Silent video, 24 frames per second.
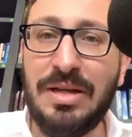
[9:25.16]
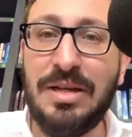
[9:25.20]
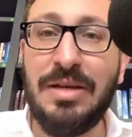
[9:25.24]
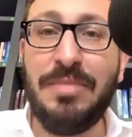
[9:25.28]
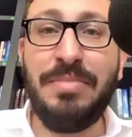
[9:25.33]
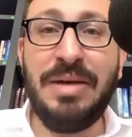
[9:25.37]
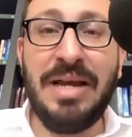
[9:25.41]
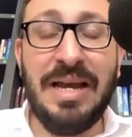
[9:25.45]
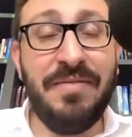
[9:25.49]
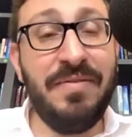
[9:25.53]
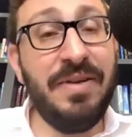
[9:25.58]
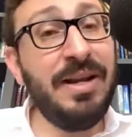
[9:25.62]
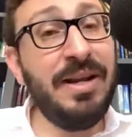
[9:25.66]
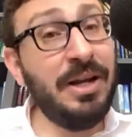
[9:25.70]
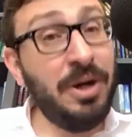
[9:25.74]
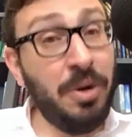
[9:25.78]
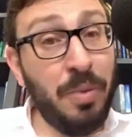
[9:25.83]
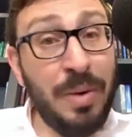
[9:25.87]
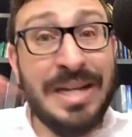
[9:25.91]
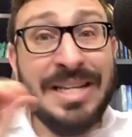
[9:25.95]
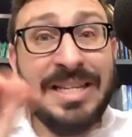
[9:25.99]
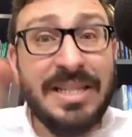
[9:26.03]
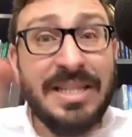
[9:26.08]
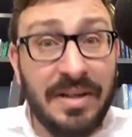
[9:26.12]
behaving in a
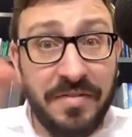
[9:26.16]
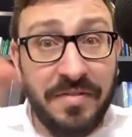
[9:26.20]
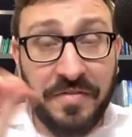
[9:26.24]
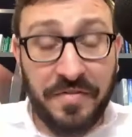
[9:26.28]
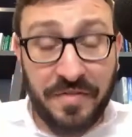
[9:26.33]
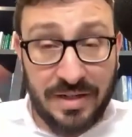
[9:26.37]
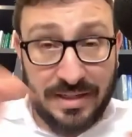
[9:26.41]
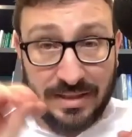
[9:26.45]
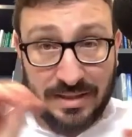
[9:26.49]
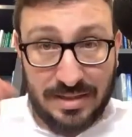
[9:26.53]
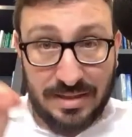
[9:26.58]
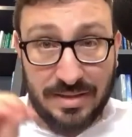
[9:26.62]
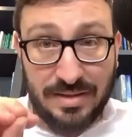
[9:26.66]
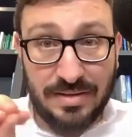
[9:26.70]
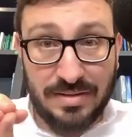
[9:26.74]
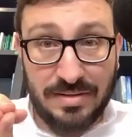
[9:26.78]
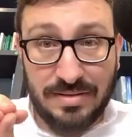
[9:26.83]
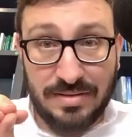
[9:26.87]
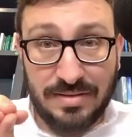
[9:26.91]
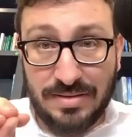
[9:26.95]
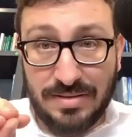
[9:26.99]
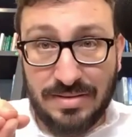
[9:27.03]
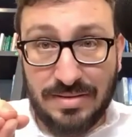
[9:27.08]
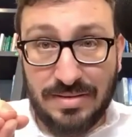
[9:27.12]
way different
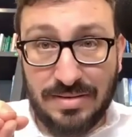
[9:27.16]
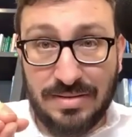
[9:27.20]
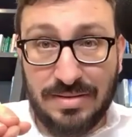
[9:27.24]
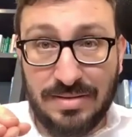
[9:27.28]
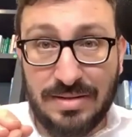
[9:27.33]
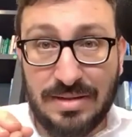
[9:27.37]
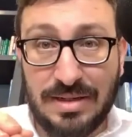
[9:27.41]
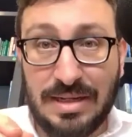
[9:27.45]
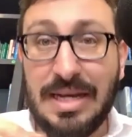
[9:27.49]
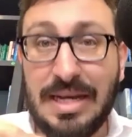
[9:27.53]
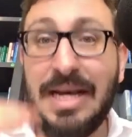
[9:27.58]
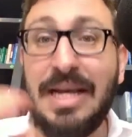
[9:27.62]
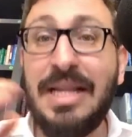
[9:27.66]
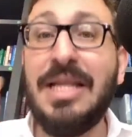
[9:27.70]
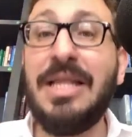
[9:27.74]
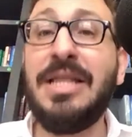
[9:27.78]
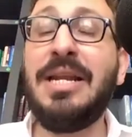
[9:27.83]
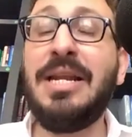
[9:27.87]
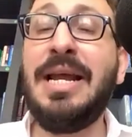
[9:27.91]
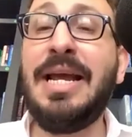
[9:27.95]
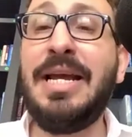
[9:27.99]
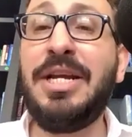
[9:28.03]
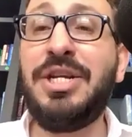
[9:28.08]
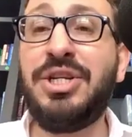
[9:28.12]
than
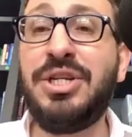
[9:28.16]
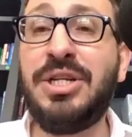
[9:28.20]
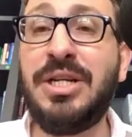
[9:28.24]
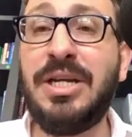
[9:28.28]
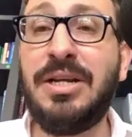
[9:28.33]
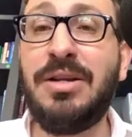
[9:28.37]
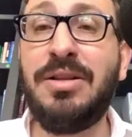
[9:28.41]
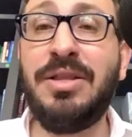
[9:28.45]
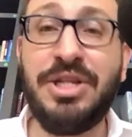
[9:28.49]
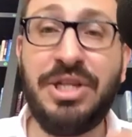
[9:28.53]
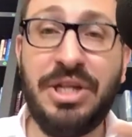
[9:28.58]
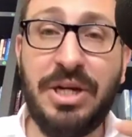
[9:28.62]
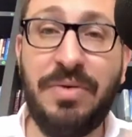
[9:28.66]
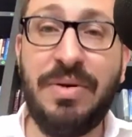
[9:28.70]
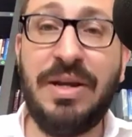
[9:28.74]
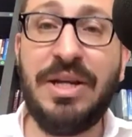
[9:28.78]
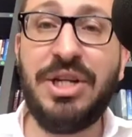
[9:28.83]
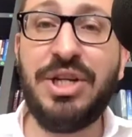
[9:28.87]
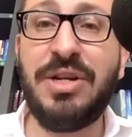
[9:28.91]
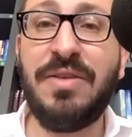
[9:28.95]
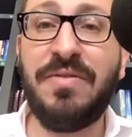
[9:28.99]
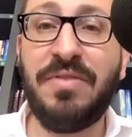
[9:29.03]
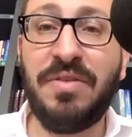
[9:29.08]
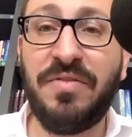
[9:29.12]
the nation, the
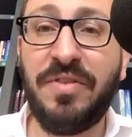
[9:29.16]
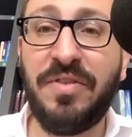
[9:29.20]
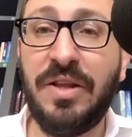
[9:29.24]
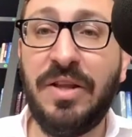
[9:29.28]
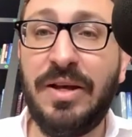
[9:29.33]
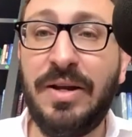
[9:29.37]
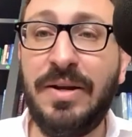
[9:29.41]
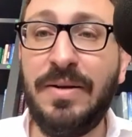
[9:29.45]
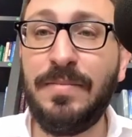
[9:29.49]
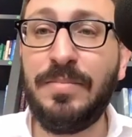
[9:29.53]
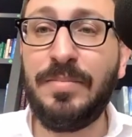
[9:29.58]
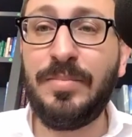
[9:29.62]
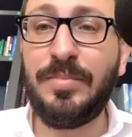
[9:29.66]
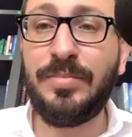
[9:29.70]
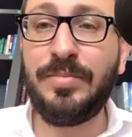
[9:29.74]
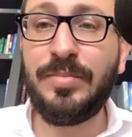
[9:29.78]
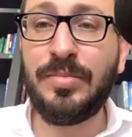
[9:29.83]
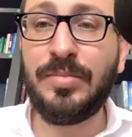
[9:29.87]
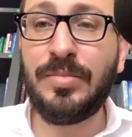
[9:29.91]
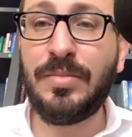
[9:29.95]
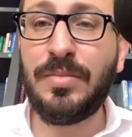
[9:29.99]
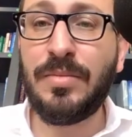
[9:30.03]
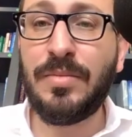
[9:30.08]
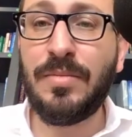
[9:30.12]
generation of the flood,
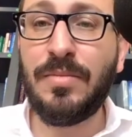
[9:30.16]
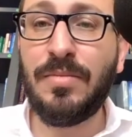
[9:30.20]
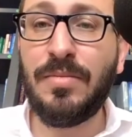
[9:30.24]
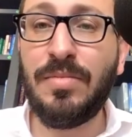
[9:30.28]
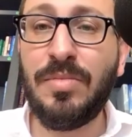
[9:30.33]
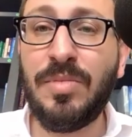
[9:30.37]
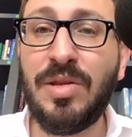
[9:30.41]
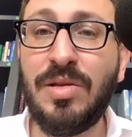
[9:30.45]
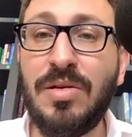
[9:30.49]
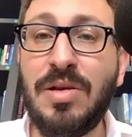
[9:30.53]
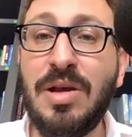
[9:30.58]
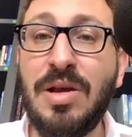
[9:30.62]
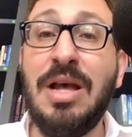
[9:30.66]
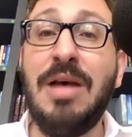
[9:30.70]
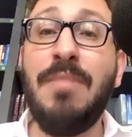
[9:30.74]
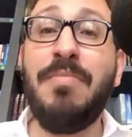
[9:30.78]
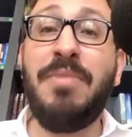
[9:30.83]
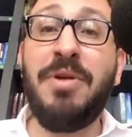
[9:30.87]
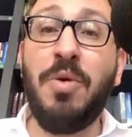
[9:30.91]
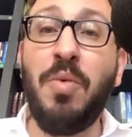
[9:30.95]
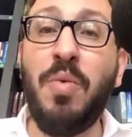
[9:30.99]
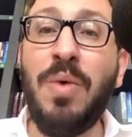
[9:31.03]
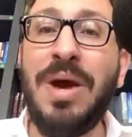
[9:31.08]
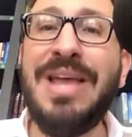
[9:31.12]

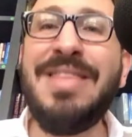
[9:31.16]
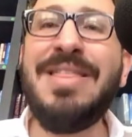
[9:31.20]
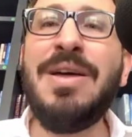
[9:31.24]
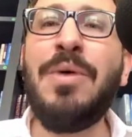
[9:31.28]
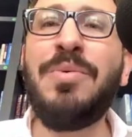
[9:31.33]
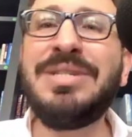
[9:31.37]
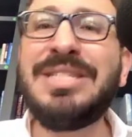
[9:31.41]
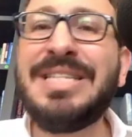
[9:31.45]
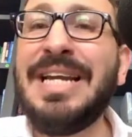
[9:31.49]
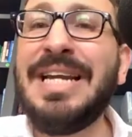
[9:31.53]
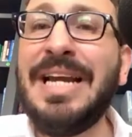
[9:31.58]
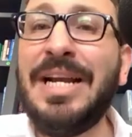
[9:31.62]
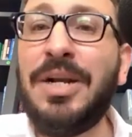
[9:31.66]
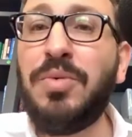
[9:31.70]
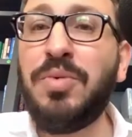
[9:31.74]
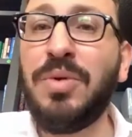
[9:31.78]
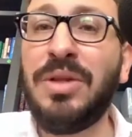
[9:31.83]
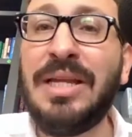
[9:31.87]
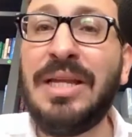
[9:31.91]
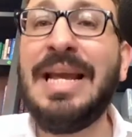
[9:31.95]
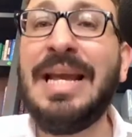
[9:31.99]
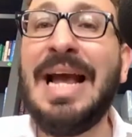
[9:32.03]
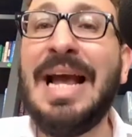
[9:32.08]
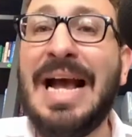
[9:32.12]
but a way that was
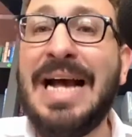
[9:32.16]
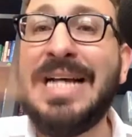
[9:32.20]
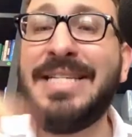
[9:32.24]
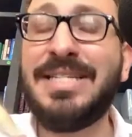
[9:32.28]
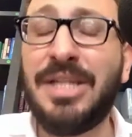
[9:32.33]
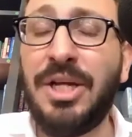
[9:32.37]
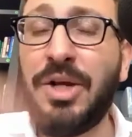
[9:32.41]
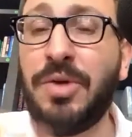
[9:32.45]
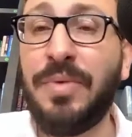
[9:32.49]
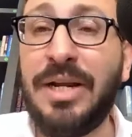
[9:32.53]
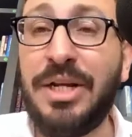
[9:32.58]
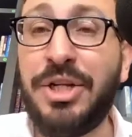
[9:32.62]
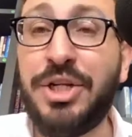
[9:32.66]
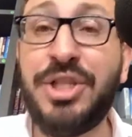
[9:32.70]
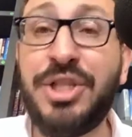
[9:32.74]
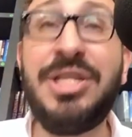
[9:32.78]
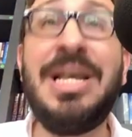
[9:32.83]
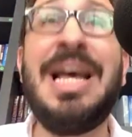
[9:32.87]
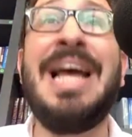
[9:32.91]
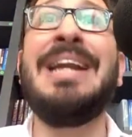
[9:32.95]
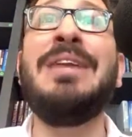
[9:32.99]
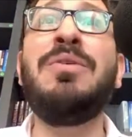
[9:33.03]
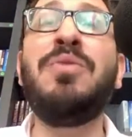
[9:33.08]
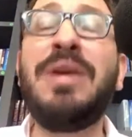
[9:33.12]
equally as egregious
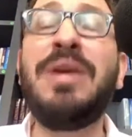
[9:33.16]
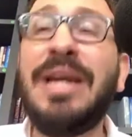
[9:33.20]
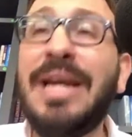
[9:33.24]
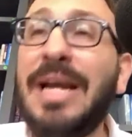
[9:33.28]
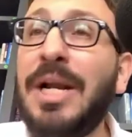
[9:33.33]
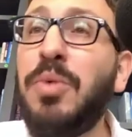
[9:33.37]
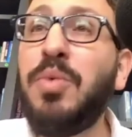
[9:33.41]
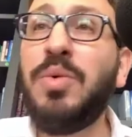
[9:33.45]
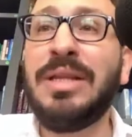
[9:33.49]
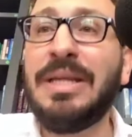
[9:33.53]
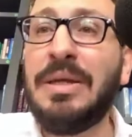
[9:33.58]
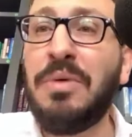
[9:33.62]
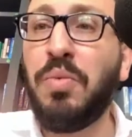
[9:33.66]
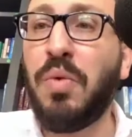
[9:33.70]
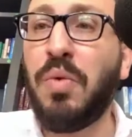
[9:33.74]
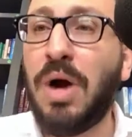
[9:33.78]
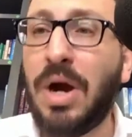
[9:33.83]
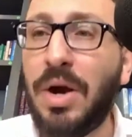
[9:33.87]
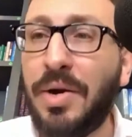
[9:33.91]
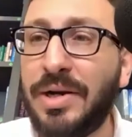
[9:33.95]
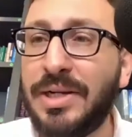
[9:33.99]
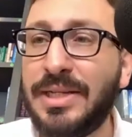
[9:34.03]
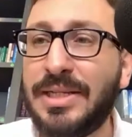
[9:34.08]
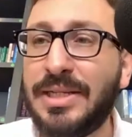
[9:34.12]
and equally
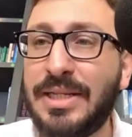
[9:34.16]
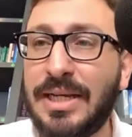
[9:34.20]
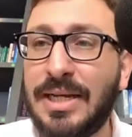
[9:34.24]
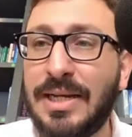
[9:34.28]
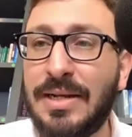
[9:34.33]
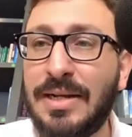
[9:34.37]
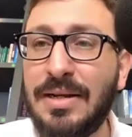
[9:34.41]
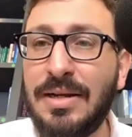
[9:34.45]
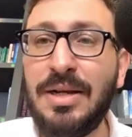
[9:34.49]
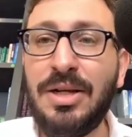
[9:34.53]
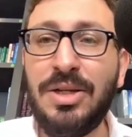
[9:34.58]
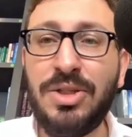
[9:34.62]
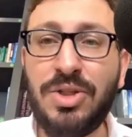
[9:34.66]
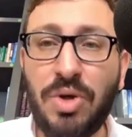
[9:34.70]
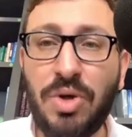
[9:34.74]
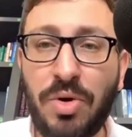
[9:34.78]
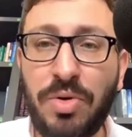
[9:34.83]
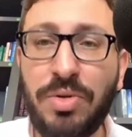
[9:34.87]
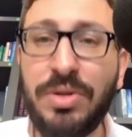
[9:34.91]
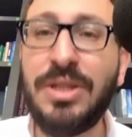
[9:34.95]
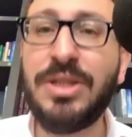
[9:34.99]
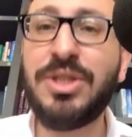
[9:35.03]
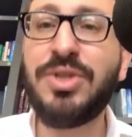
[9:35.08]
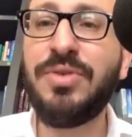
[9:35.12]
warranted
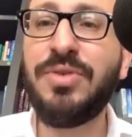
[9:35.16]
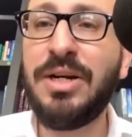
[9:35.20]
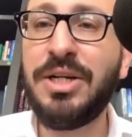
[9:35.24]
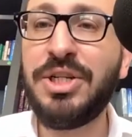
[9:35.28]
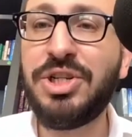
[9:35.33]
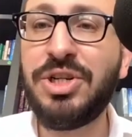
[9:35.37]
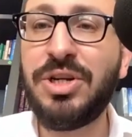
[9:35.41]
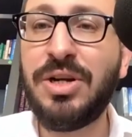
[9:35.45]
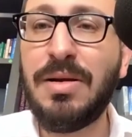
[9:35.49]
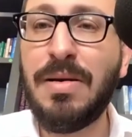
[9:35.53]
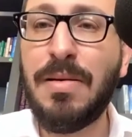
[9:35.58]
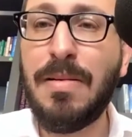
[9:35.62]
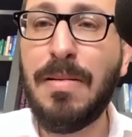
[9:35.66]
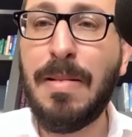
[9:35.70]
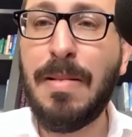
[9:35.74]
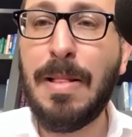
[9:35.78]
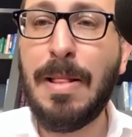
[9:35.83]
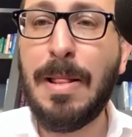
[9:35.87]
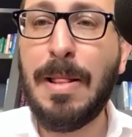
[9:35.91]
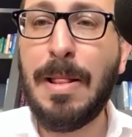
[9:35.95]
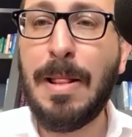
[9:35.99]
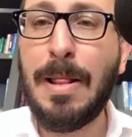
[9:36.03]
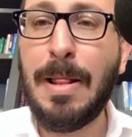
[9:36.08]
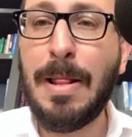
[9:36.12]
total destruction.
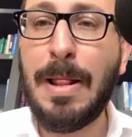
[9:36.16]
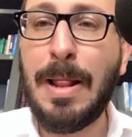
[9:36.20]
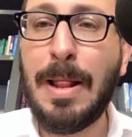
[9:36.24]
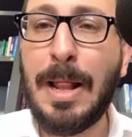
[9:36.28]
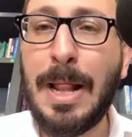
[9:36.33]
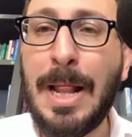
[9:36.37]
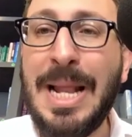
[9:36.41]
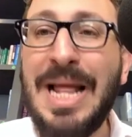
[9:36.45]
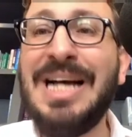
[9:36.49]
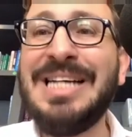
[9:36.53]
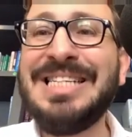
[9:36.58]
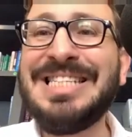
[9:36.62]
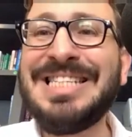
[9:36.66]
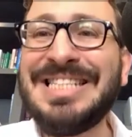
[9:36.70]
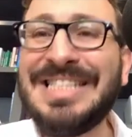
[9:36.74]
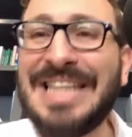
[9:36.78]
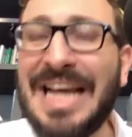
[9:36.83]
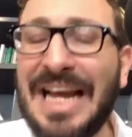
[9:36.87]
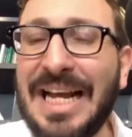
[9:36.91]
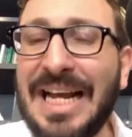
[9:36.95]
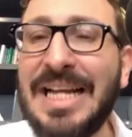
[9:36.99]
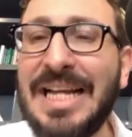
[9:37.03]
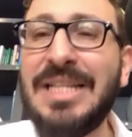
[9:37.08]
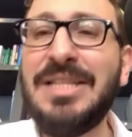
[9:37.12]
A
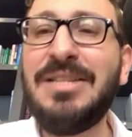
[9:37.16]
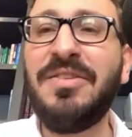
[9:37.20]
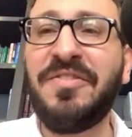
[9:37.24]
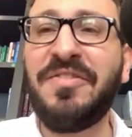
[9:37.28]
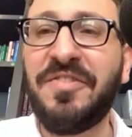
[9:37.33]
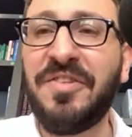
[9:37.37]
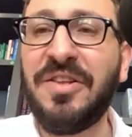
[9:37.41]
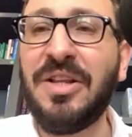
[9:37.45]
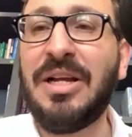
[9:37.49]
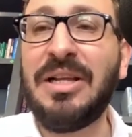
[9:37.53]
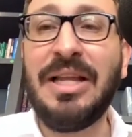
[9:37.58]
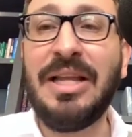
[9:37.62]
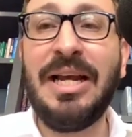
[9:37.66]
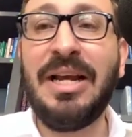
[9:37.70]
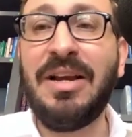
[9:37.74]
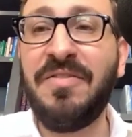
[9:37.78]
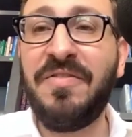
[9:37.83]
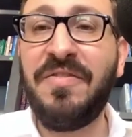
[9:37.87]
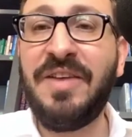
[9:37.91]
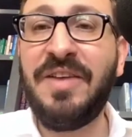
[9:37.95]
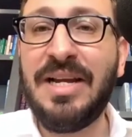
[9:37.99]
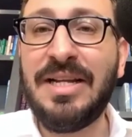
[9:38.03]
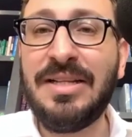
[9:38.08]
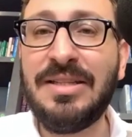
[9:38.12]
second flood-like
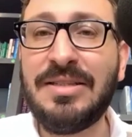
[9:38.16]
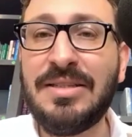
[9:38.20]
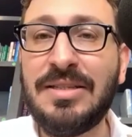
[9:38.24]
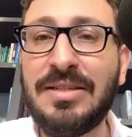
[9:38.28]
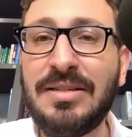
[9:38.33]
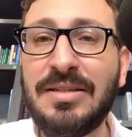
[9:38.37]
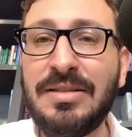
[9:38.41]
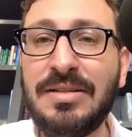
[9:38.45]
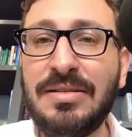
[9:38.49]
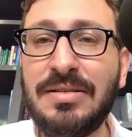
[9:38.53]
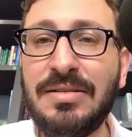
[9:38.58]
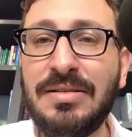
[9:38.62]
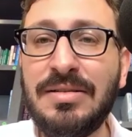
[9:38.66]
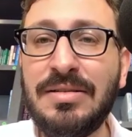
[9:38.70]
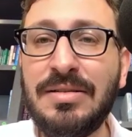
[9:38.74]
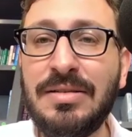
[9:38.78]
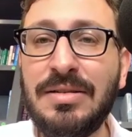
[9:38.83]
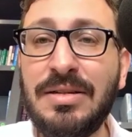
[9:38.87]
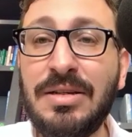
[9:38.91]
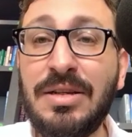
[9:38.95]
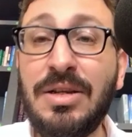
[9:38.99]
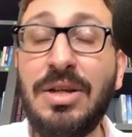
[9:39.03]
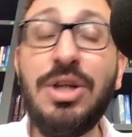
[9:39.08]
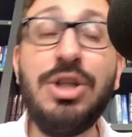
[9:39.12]
event
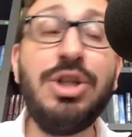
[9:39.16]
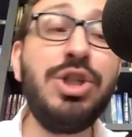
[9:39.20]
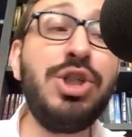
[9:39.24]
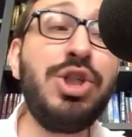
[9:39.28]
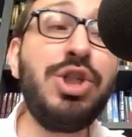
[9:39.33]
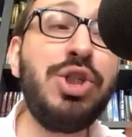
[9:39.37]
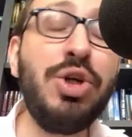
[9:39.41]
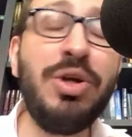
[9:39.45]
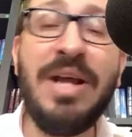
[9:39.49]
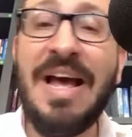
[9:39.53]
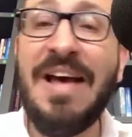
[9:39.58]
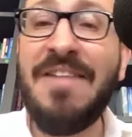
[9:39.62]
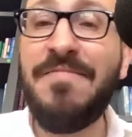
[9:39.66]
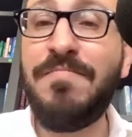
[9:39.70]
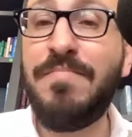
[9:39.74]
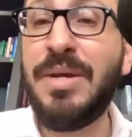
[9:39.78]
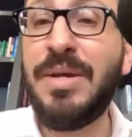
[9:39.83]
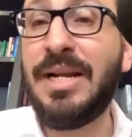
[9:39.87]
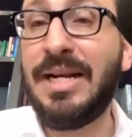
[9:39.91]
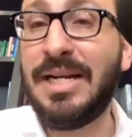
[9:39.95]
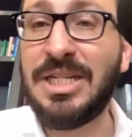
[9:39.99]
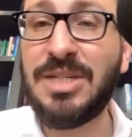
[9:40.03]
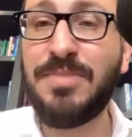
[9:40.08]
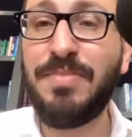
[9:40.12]
should have
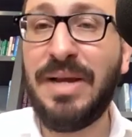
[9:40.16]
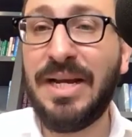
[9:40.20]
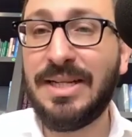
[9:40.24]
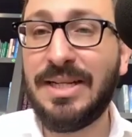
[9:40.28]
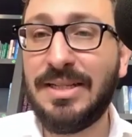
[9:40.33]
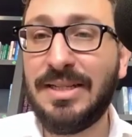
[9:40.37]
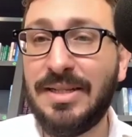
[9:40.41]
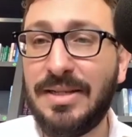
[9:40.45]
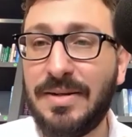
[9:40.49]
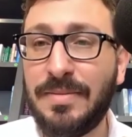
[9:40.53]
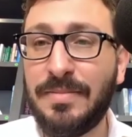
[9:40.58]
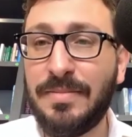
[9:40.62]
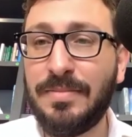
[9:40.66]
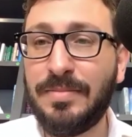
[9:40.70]
been expected.